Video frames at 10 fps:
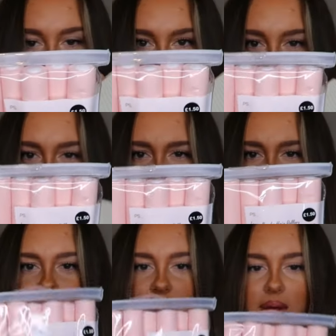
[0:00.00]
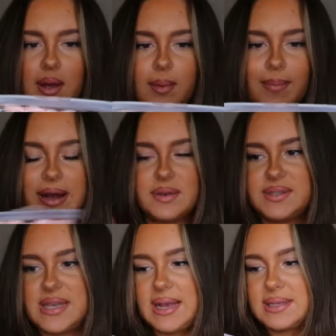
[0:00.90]
in here. Pack of
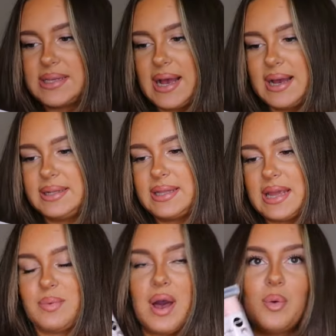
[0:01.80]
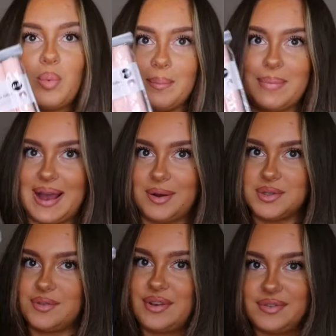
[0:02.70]
six, and they were
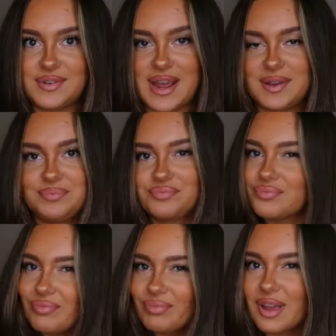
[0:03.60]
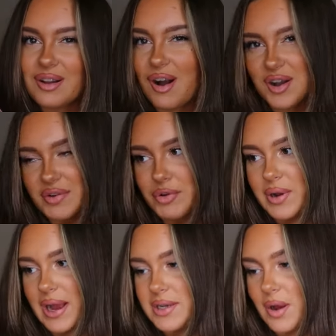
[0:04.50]
£1.50. Can't go
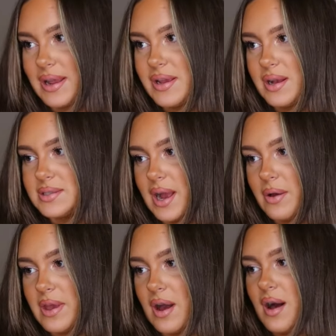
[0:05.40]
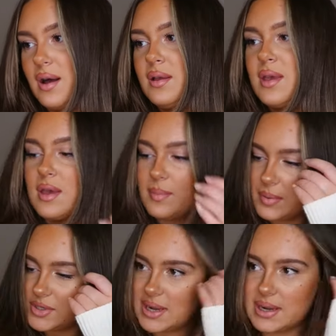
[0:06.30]
wrong, can you? I'll let you guys know how they are. Maybe
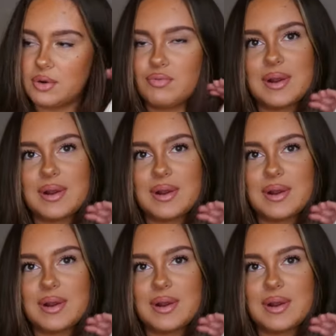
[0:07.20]
we'll do like a little